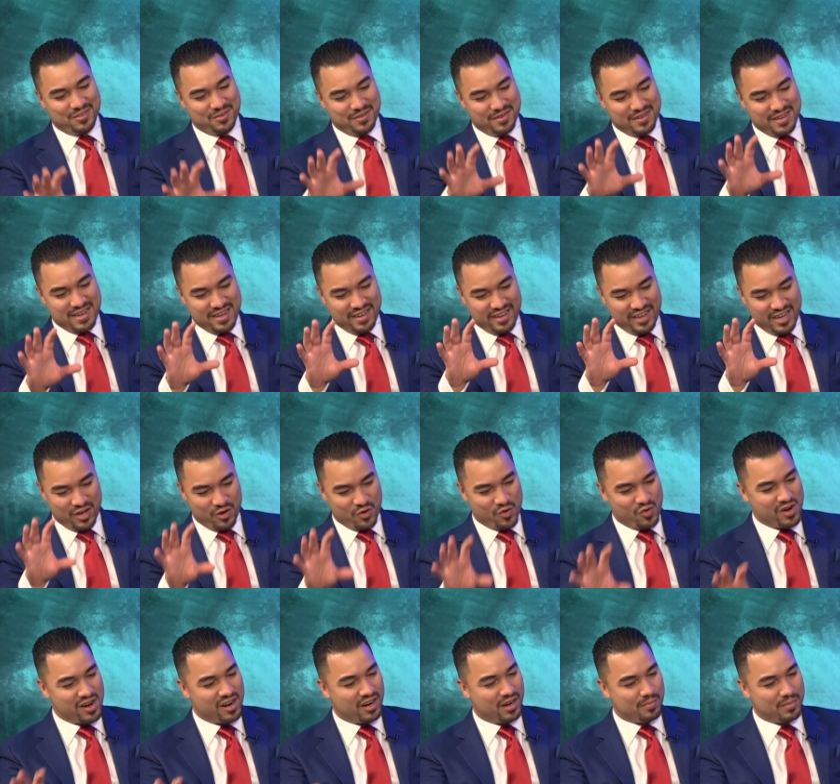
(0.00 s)
Do not
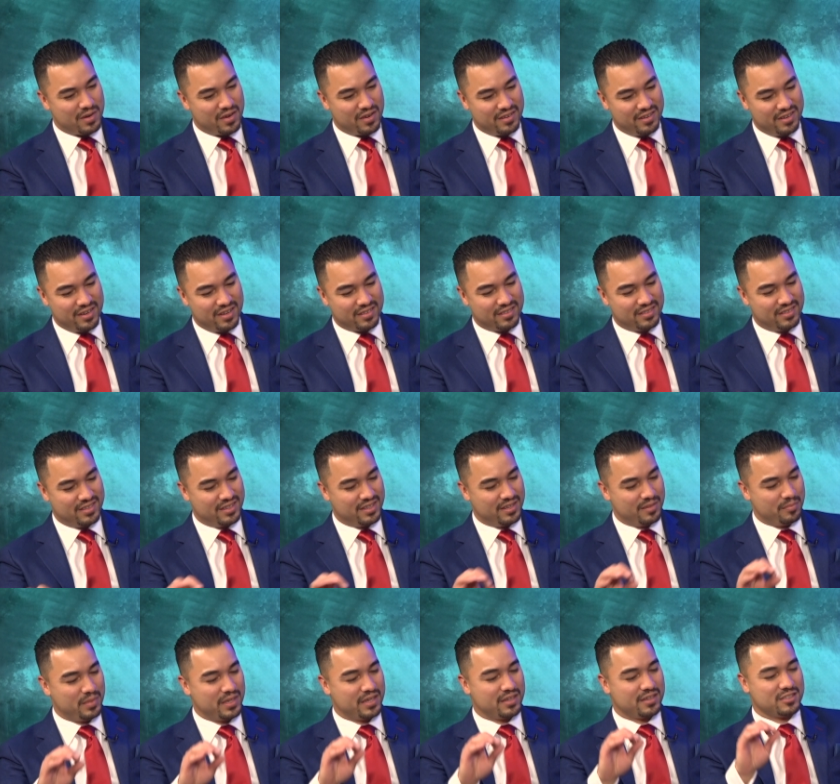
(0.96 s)
inquire about
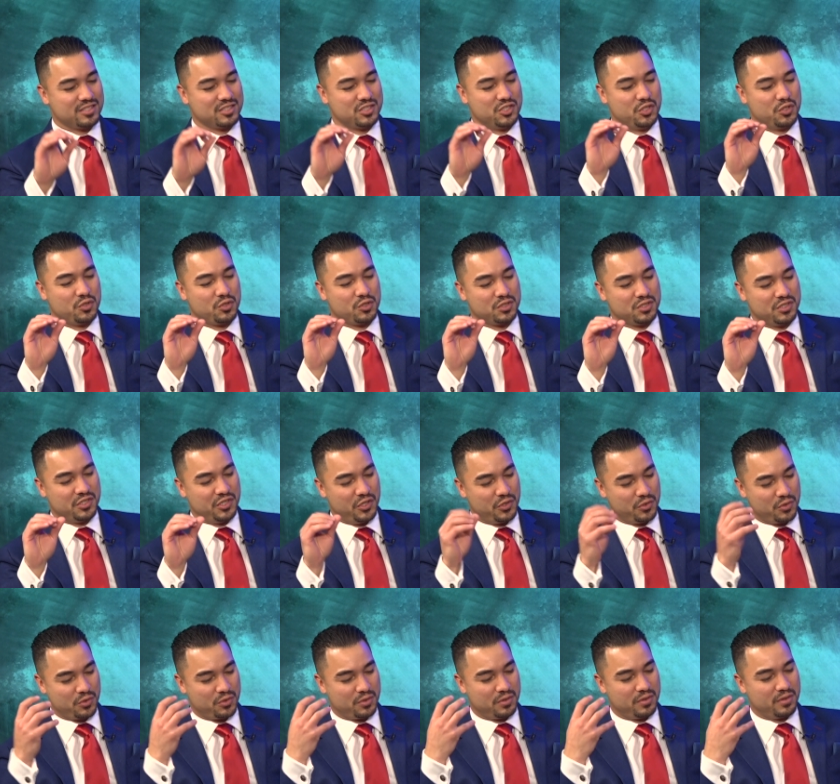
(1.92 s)
nothing, because
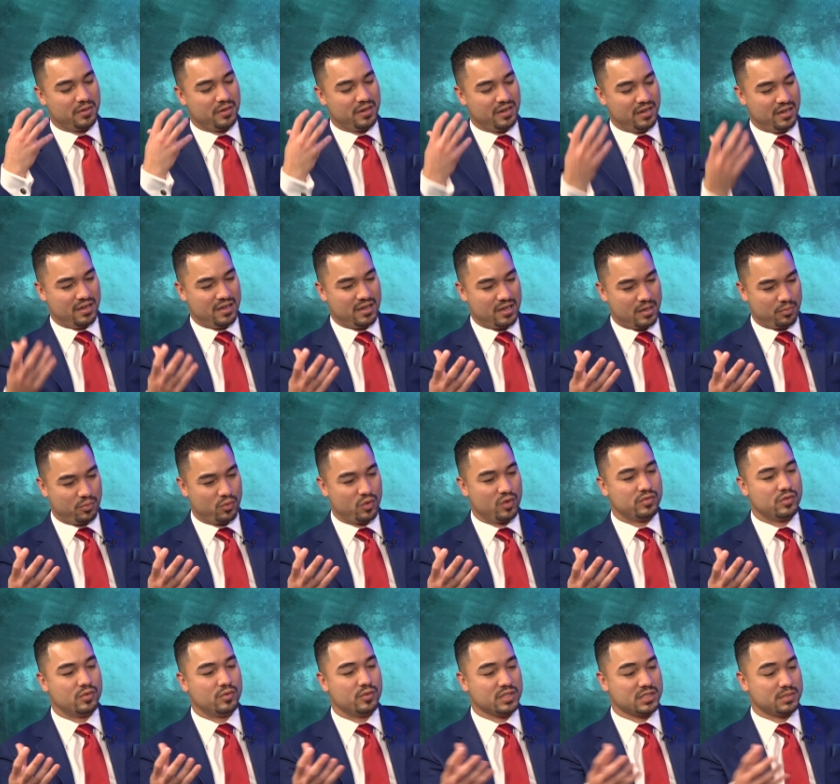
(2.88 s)
your
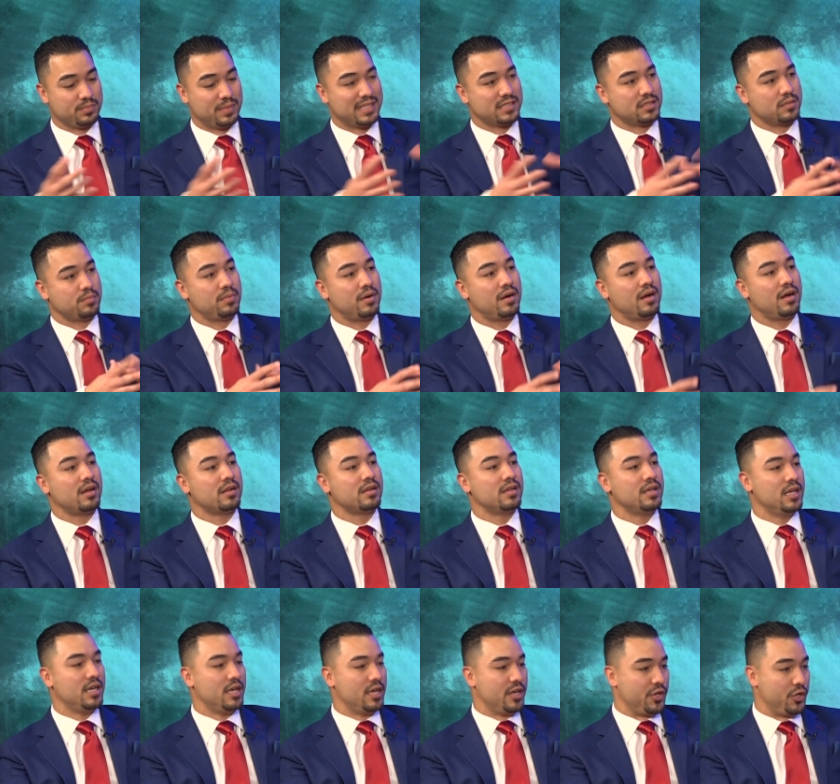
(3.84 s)
approval was based upon
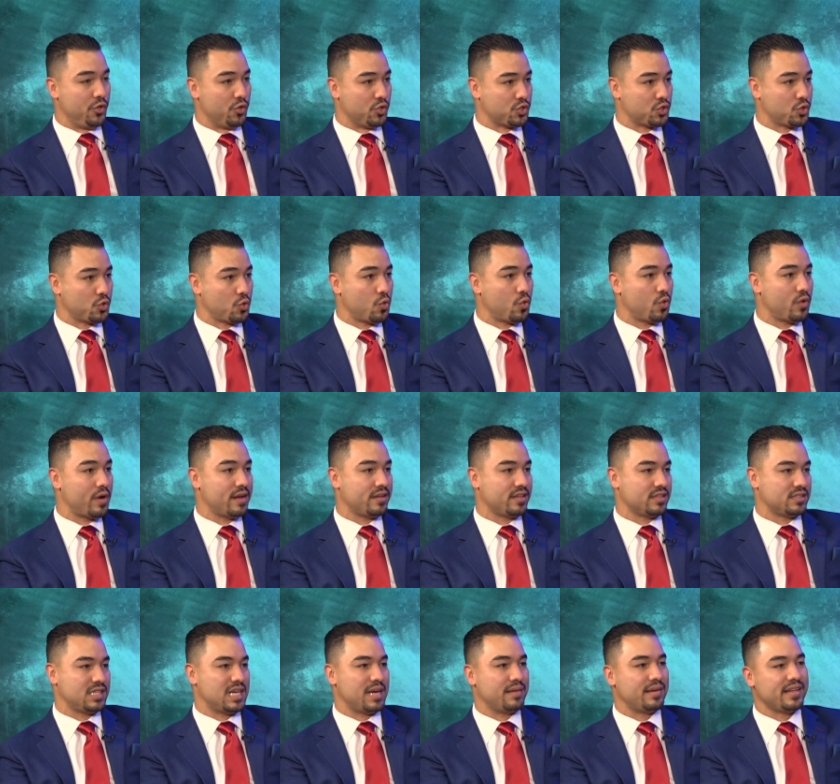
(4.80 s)
your score at
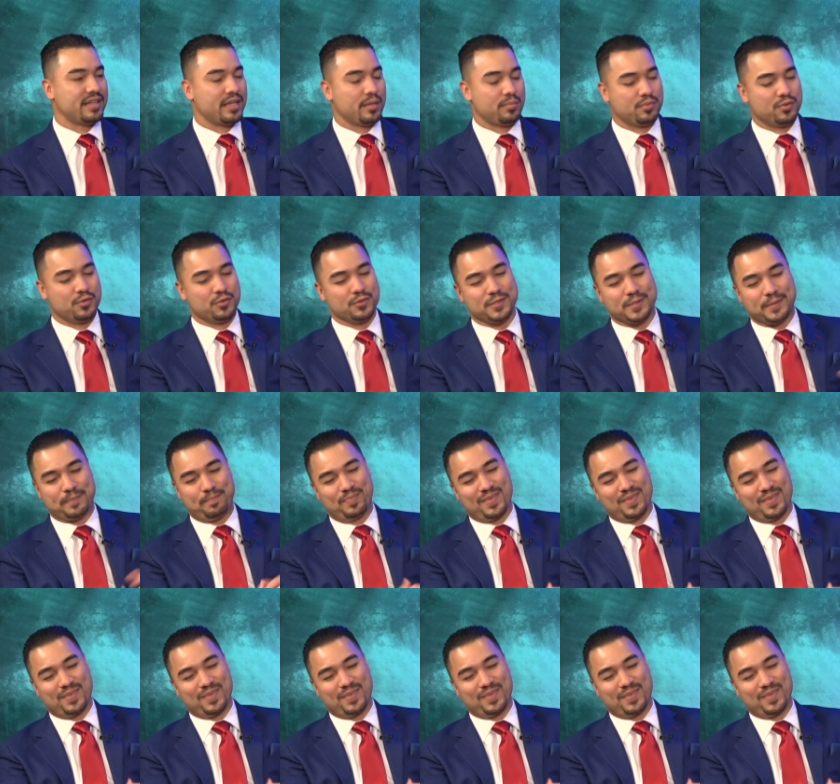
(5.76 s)
the time that they pulled it.